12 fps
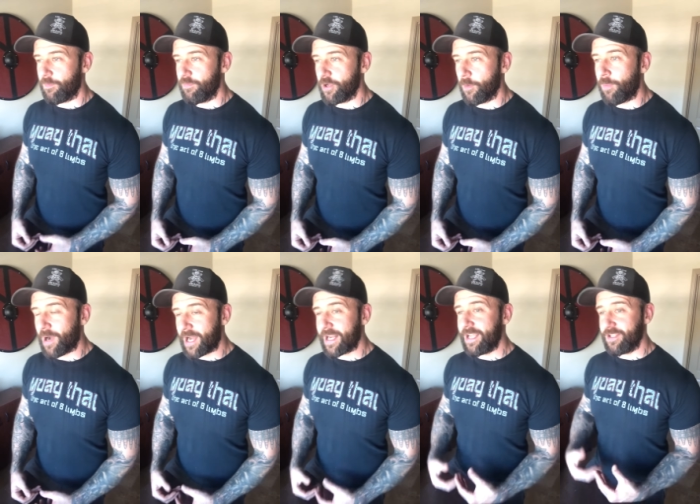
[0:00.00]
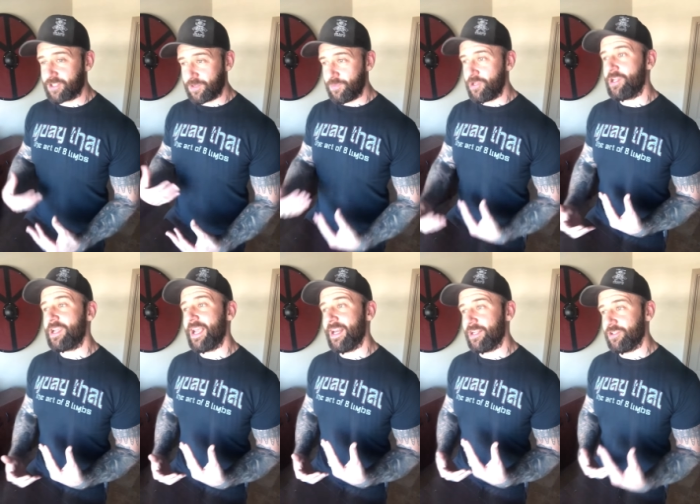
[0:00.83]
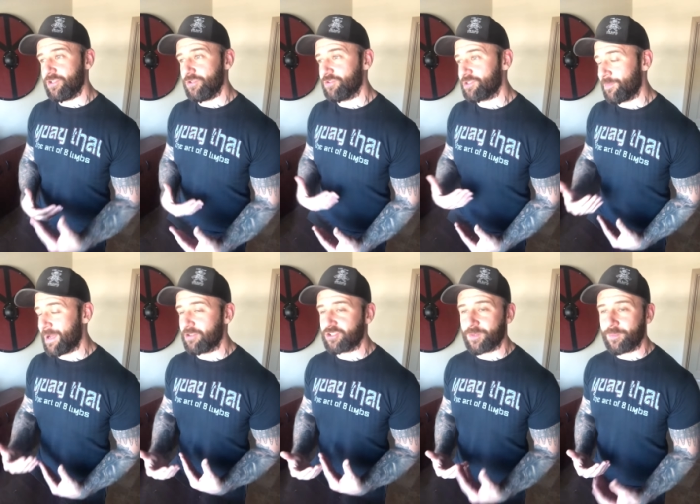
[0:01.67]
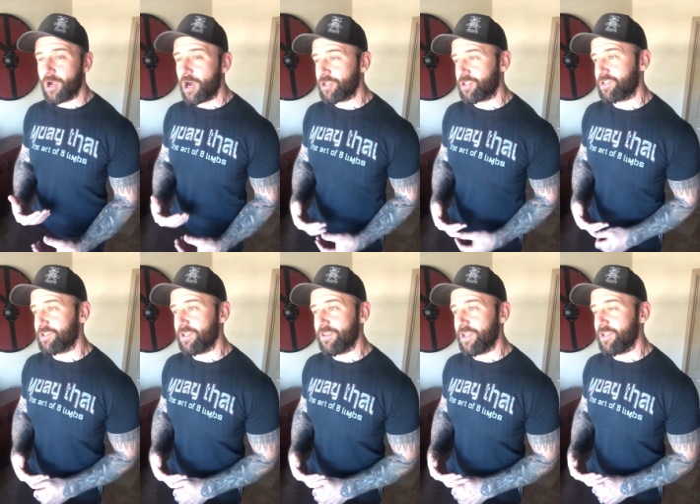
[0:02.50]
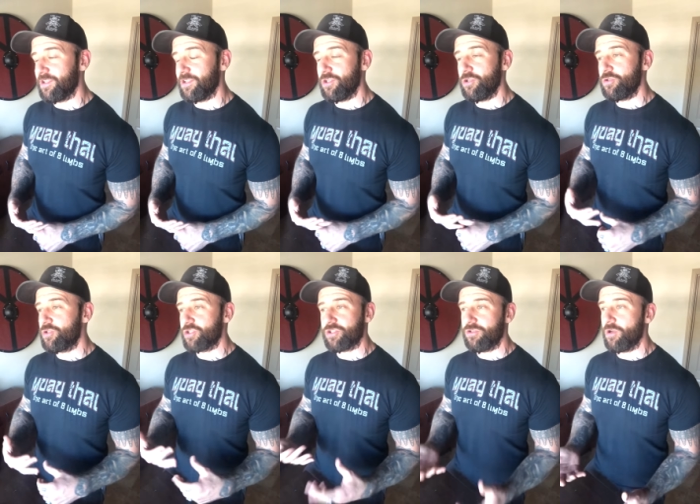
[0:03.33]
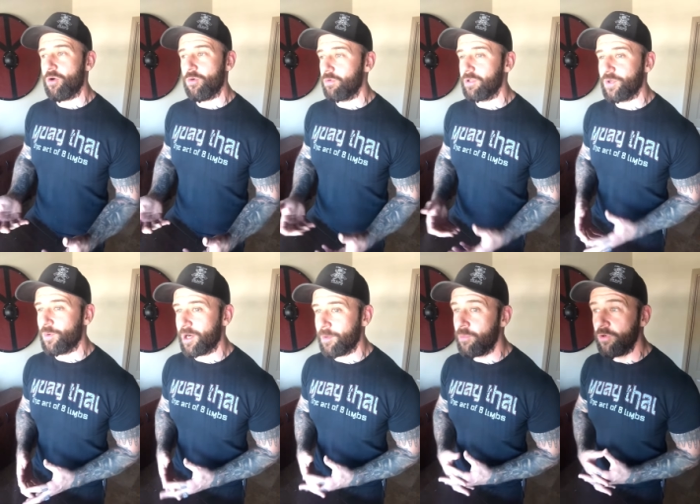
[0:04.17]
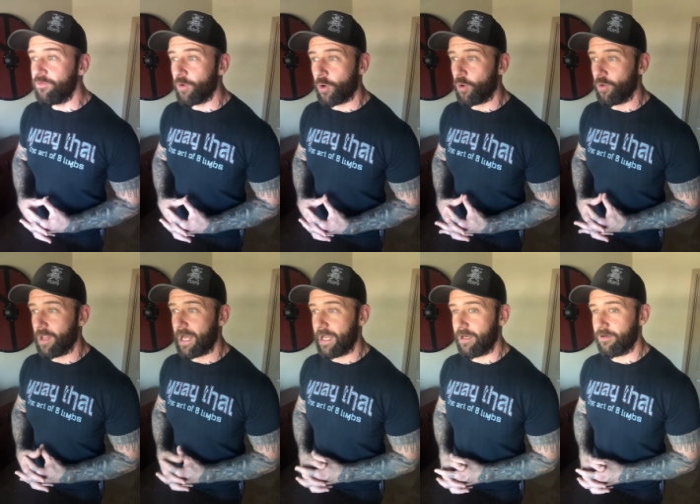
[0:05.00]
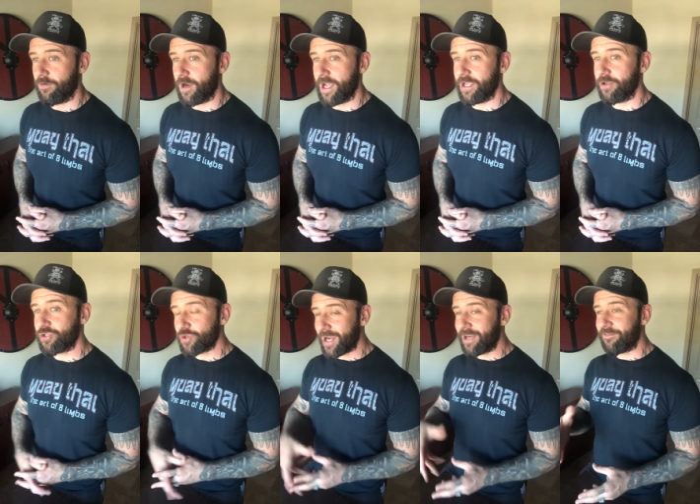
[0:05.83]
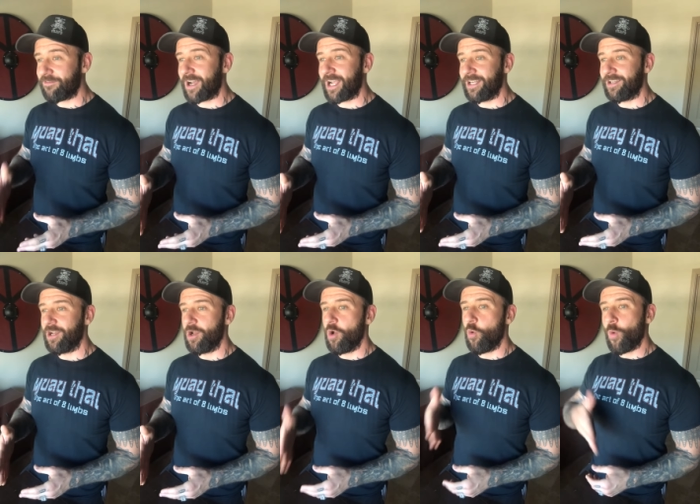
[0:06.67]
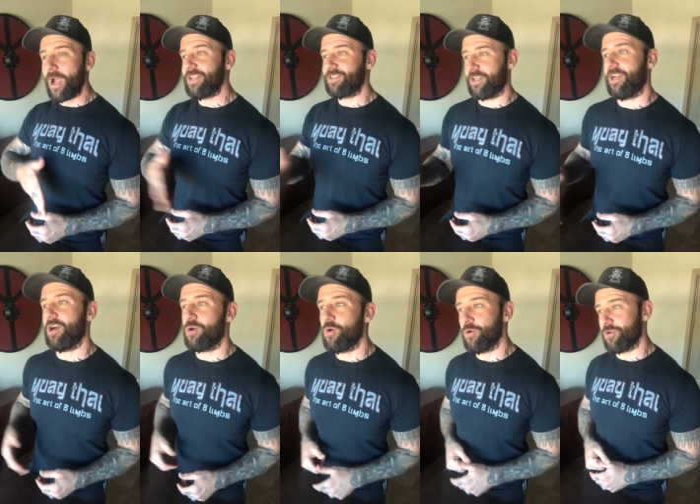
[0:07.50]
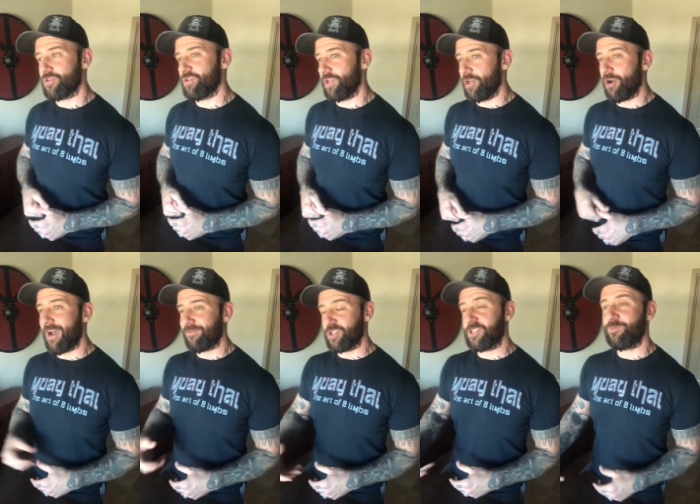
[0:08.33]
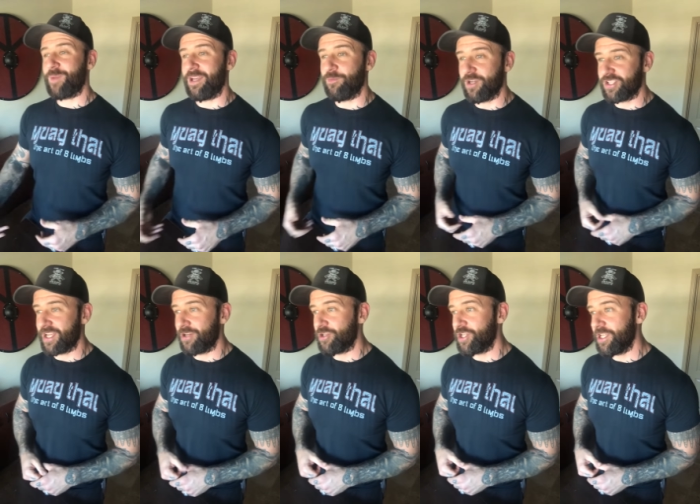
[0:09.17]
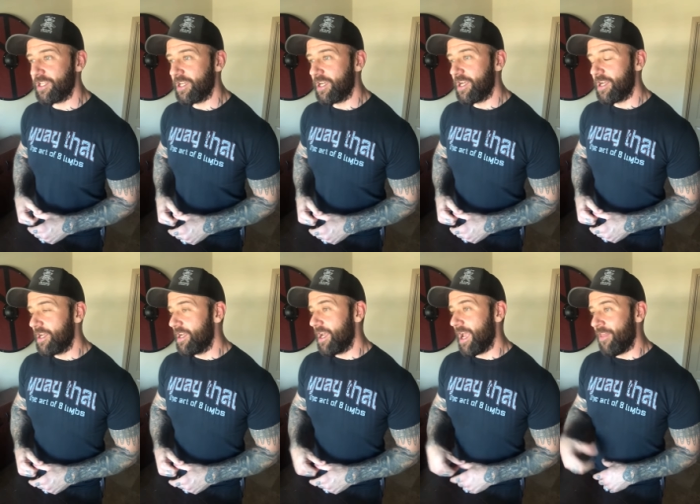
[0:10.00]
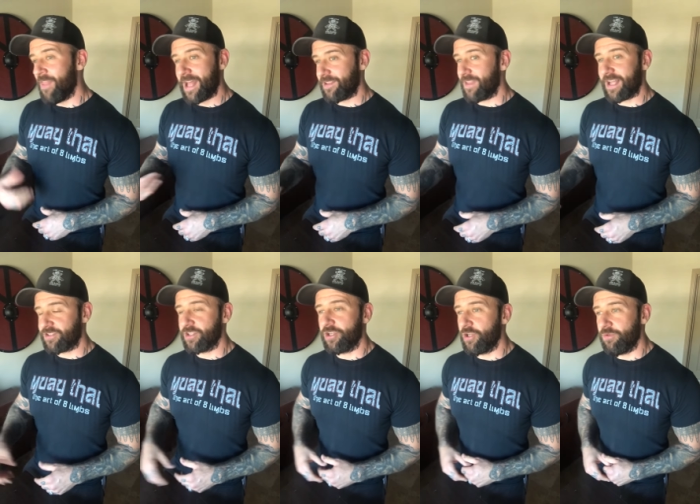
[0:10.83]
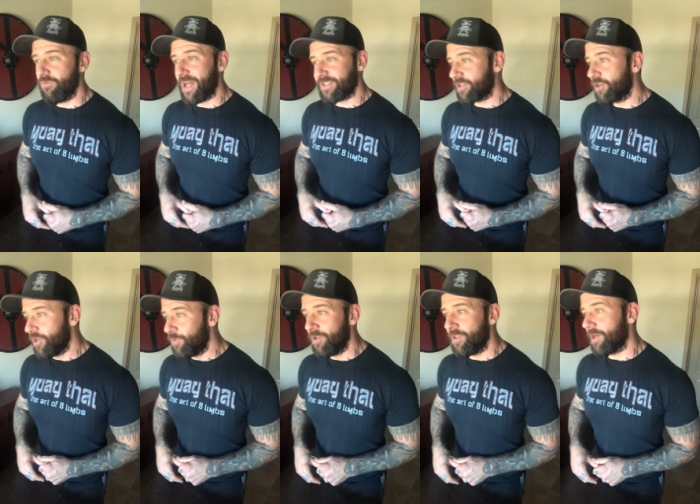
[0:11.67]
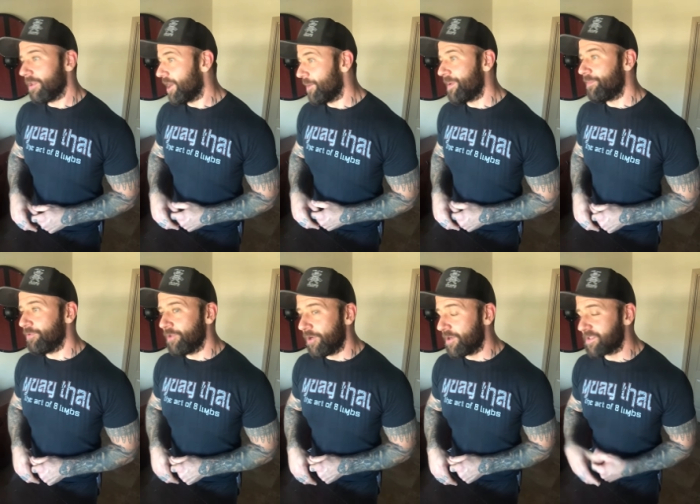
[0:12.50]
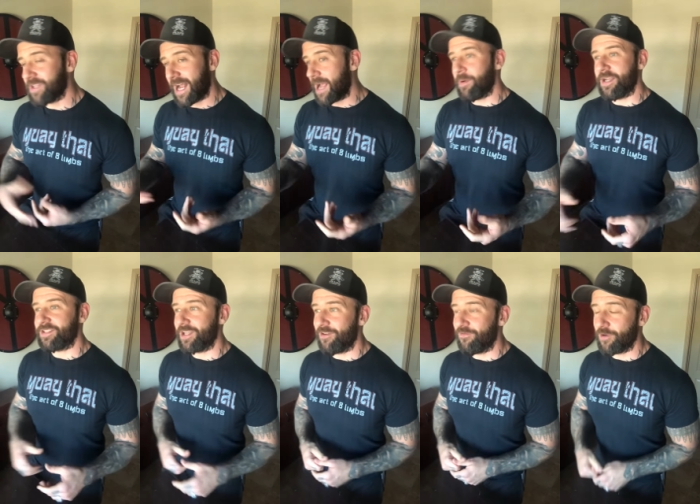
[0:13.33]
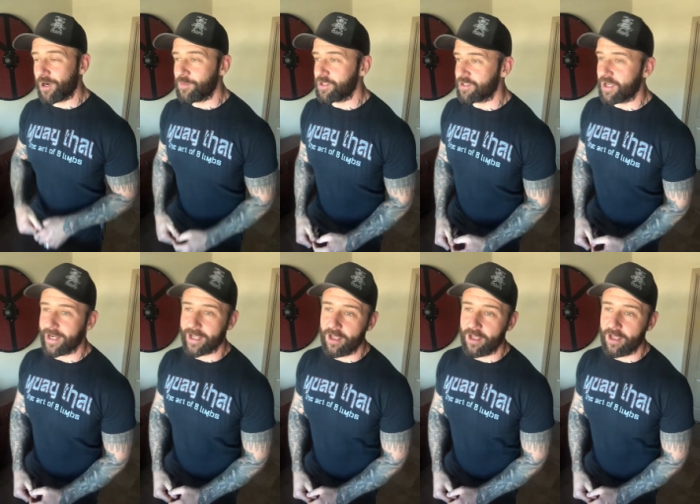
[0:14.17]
your body is communicating to you somehow subconsciously that you just don't really want to move a whole lot, right? You're trying to find ways to cut corners so you don't have to expend much energy, and that that's a good that's a good one that a lot of people notice, and I myself, where I'm just like